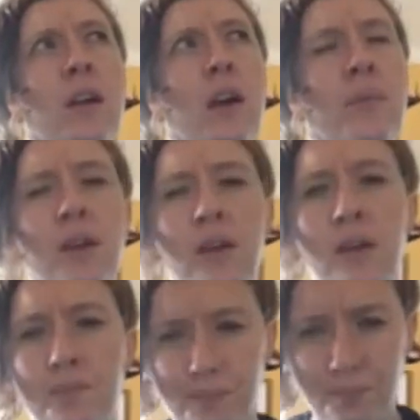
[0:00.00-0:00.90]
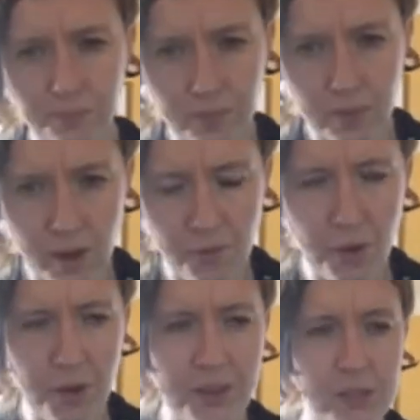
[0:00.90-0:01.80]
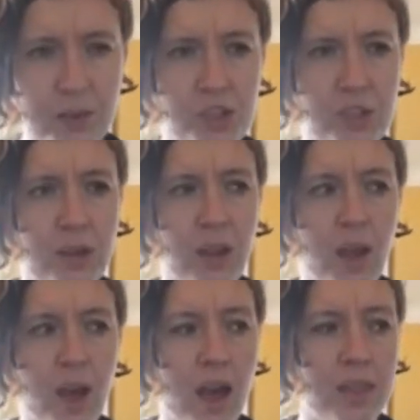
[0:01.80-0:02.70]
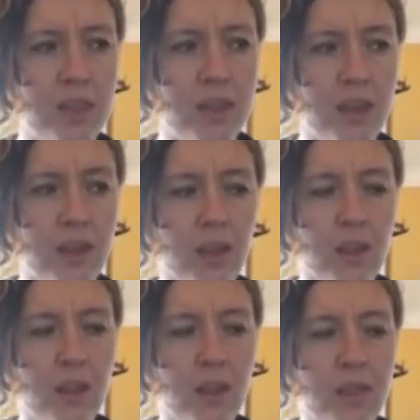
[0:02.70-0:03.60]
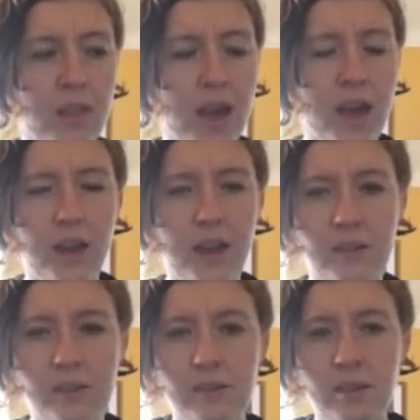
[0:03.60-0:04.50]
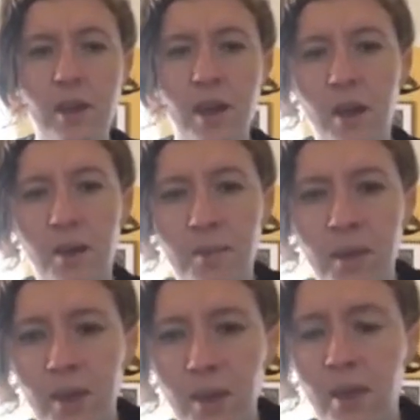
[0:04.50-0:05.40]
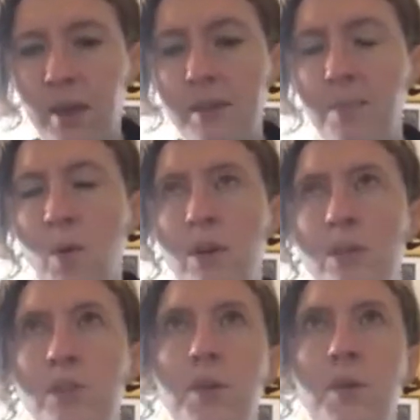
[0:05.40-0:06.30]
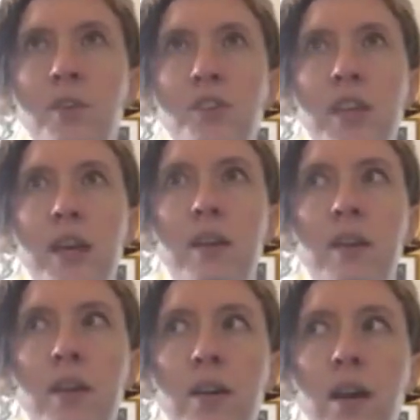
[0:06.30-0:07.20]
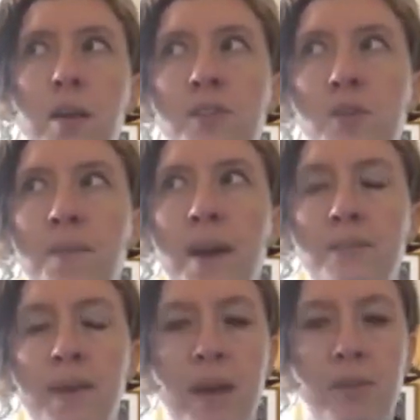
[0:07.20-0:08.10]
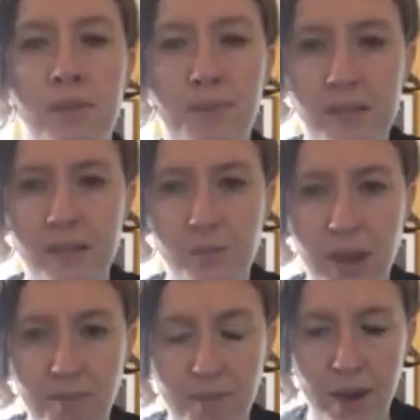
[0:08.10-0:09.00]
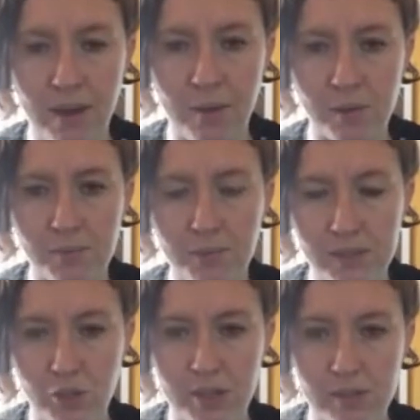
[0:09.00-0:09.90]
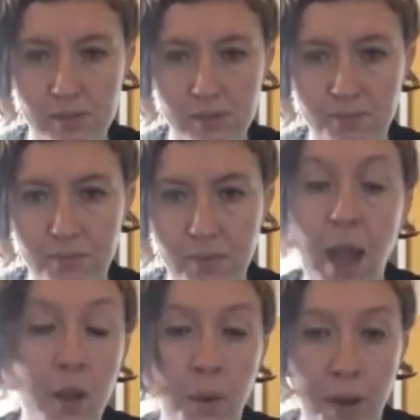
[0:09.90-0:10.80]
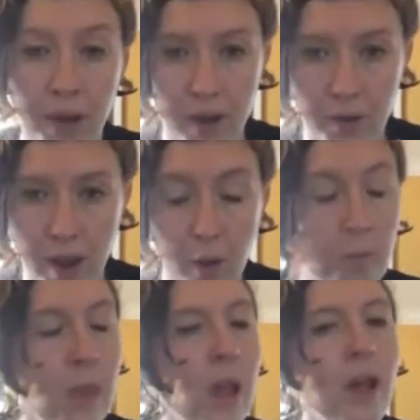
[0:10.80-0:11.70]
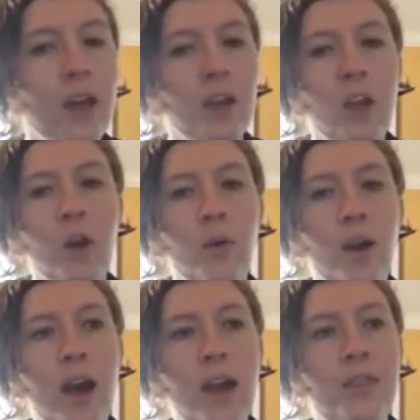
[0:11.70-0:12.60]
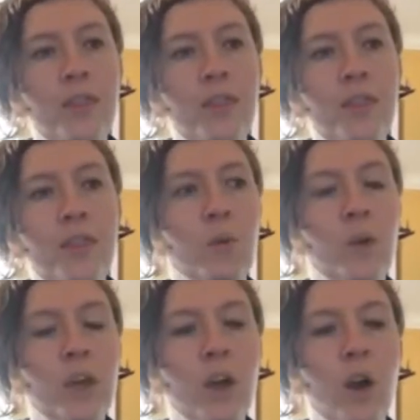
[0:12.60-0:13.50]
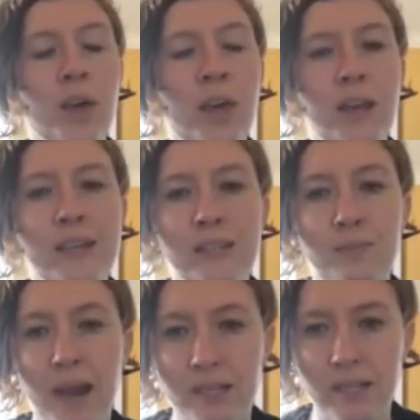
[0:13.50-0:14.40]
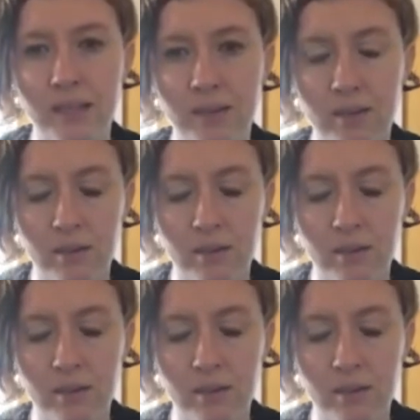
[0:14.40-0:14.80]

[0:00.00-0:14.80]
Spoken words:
gonna, before I go to the next question, I think that it's important to understand. I'm just going back to my own spaces when I've been in those positions, not knowing what I know now. You know, I think we go in expecting,